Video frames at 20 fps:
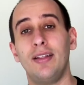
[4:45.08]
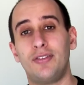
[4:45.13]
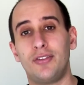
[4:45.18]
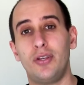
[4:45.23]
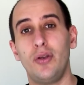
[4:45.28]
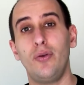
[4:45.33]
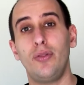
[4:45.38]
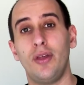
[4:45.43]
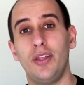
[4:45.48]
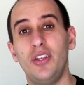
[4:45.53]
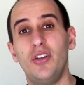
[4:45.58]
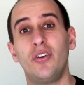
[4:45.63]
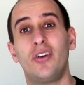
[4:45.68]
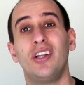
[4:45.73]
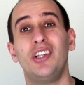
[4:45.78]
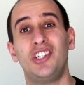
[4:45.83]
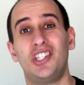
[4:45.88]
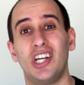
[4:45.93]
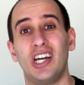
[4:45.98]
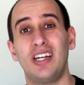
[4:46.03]
And 2, that you
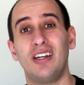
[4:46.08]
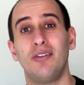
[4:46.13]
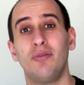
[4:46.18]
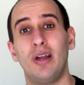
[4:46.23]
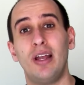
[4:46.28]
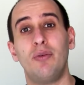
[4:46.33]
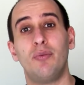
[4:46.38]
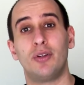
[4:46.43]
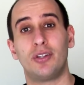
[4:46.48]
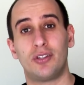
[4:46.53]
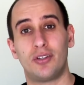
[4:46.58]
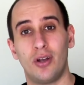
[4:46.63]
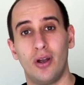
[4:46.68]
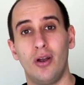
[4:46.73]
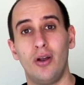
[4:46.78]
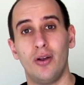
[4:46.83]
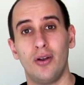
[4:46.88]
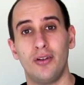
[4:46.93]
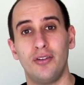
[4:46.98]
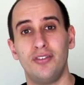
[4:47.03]
can generate
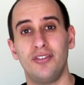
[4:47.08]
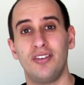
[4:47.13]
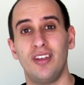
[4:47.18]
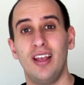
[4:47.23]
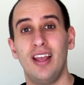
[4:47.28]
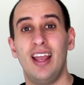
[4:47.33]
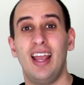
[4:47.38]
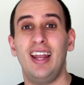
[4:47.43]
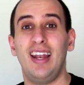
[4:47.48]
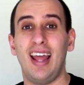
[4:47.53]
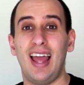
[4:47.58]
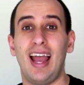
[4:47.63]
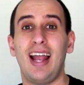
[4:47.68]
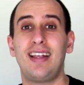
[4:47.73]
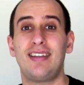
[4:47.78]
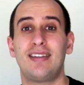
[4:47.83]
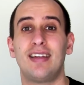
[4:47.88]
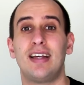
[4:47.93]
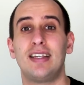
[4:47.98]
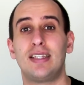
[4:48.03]
returns in
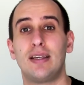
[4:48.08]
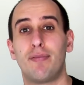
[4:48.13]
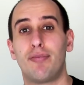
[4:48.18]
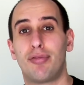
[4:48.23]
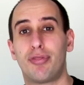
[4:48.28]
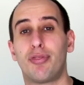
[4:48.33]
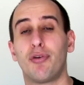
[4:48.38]
excess of